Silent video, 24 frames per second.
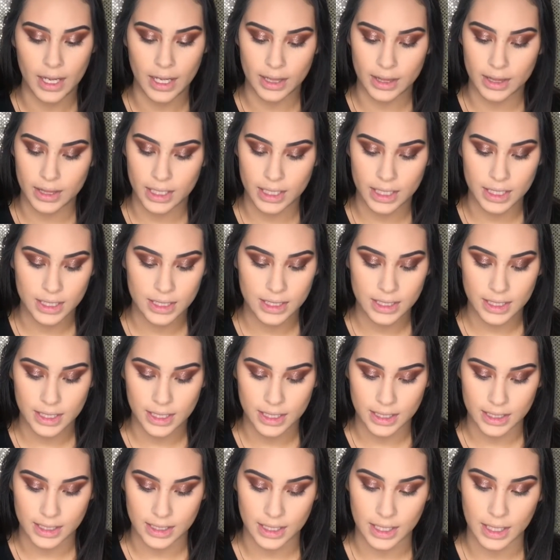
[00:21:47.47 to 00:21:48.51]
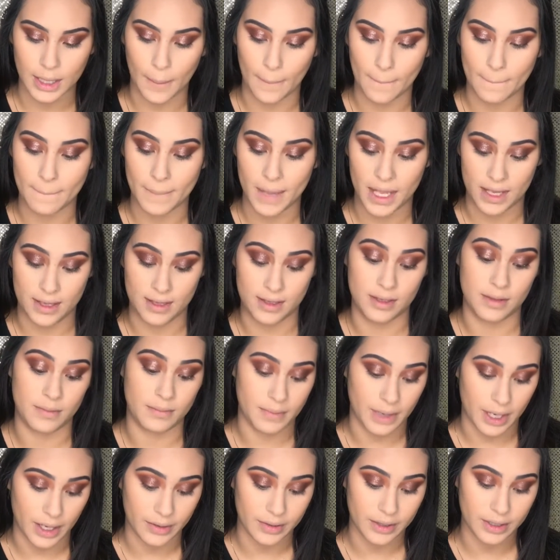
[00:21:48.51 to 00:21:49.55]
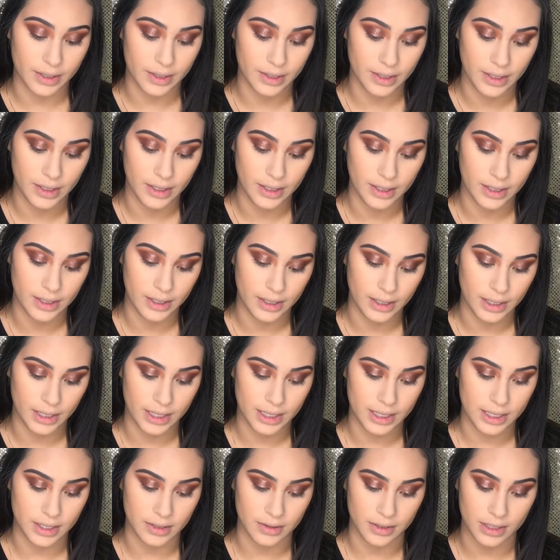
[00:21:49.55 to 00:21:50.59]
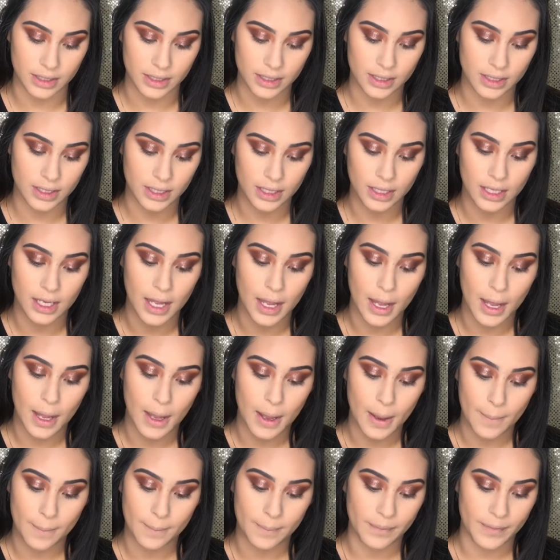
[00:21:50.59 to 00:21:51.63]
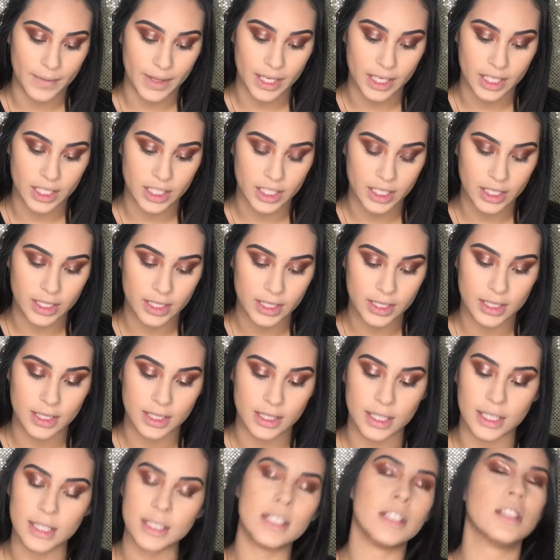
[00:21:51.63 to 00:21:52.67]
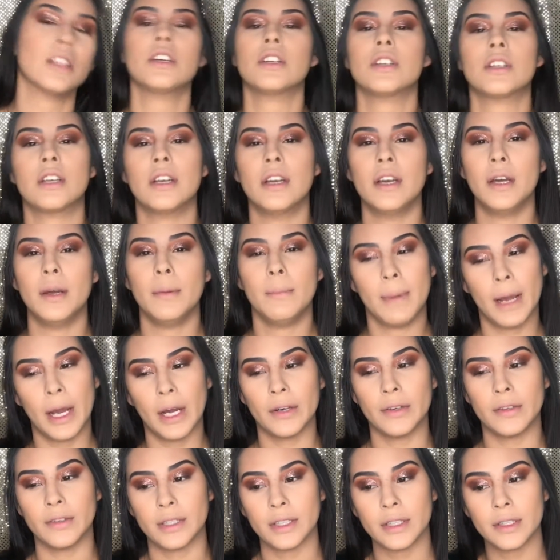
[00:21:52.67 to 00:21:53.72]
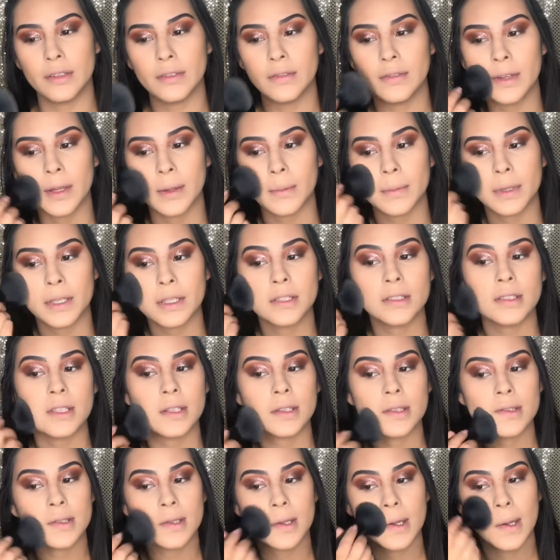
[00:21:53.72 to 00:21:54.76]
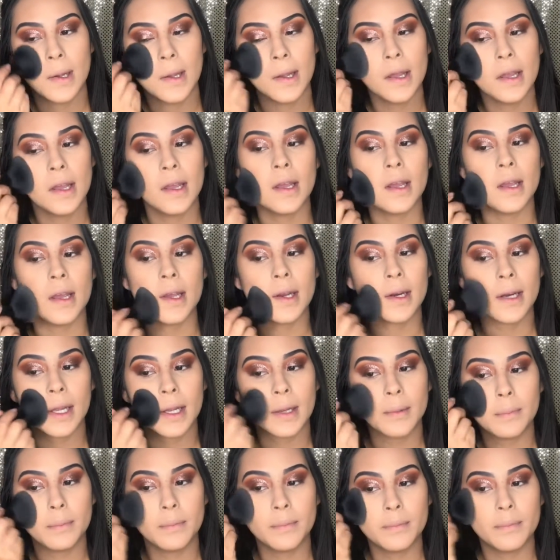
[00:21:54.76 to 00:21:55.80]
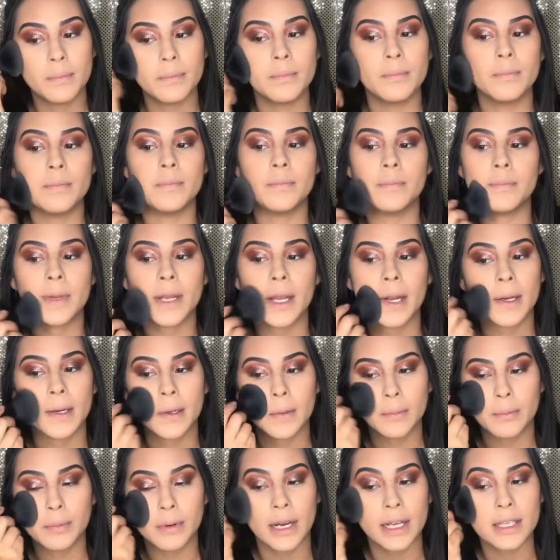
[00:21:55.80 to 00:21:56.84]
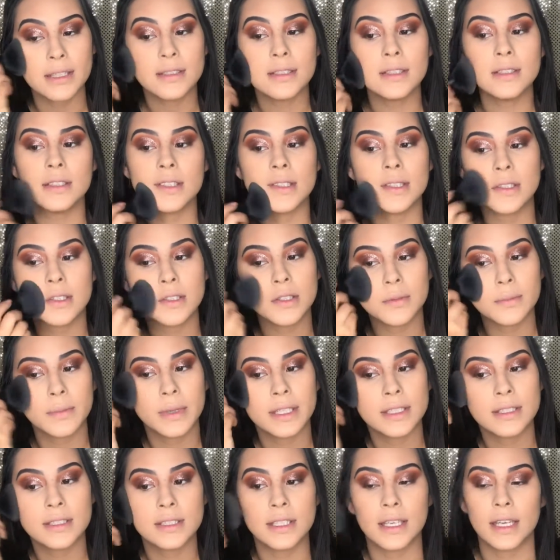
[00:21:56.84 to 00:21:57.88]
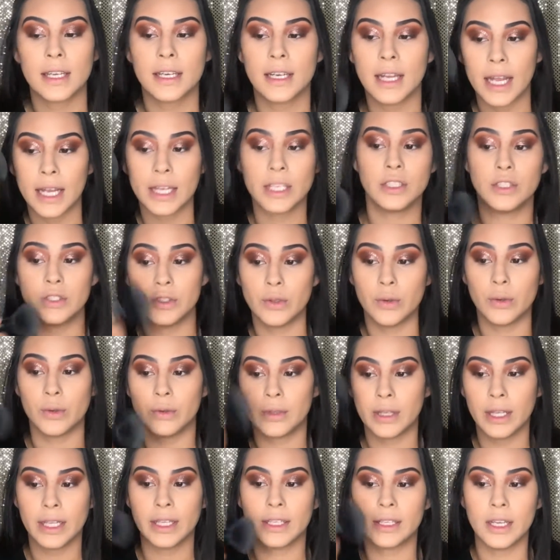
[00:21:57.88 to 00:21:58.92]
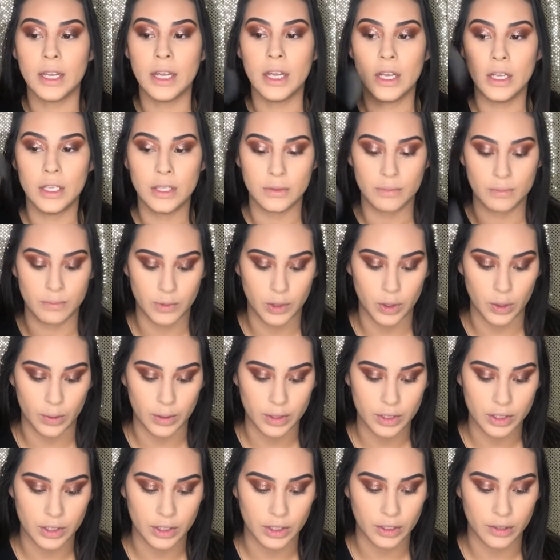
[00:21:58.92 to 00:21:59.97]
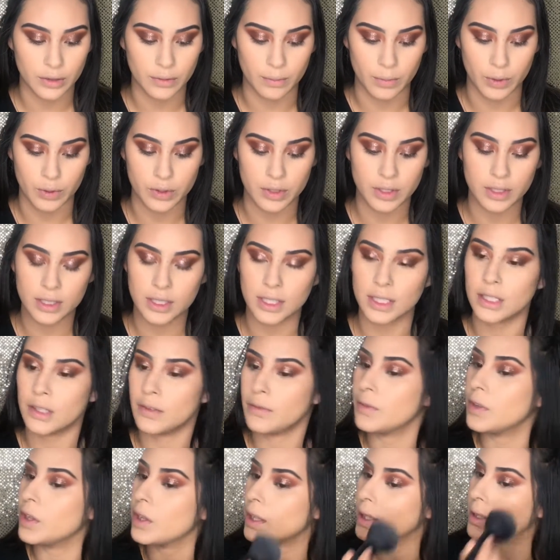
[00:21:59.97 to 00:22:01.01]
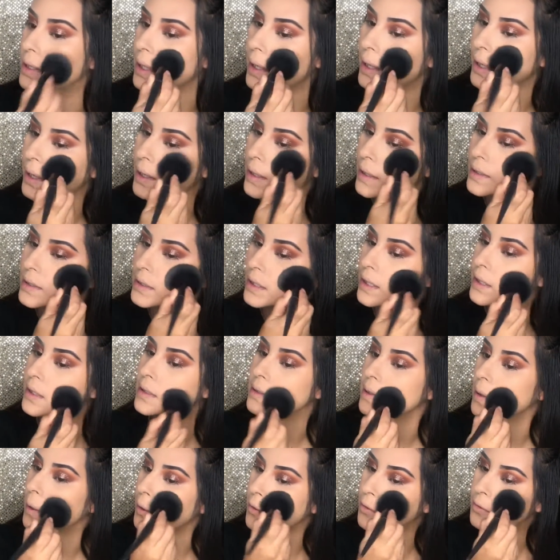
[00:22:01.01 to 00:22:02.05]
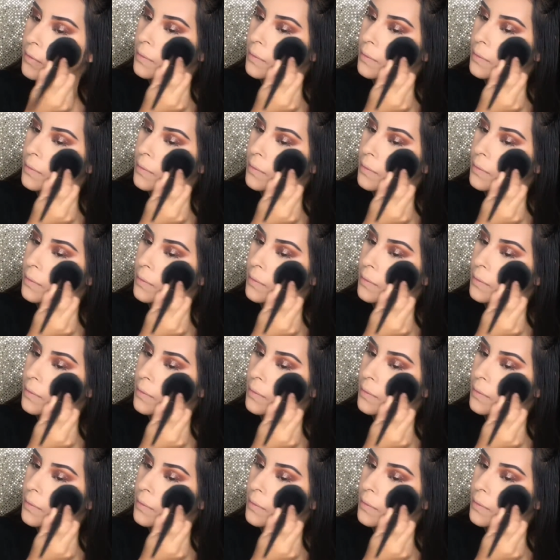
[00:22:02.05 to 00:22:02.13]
This is an amazing powder. Seriously, it just doesn't look powdery, if that makes sense. And I kind of press it into my skin. I don't like go in circular motions because I feel like that kind of takes off